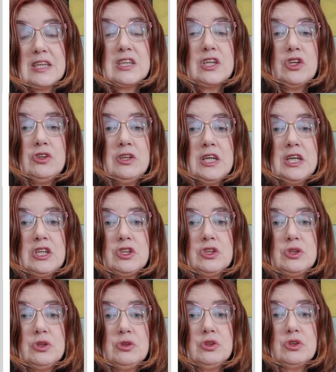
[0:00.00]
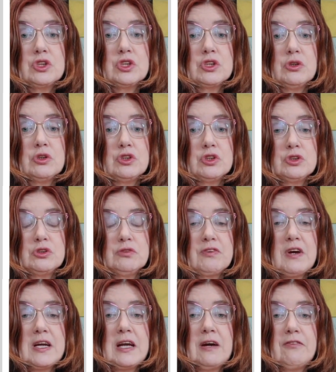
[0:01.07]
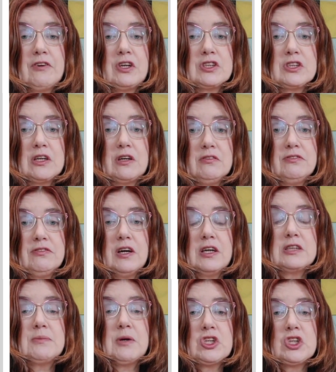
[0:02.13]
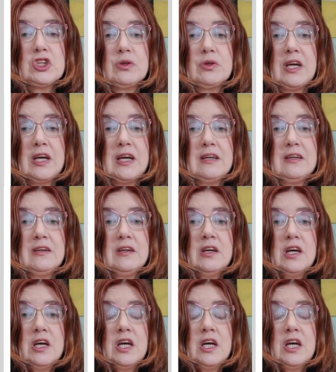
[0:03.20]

So you need to do your search, find out for yourself as much as you can.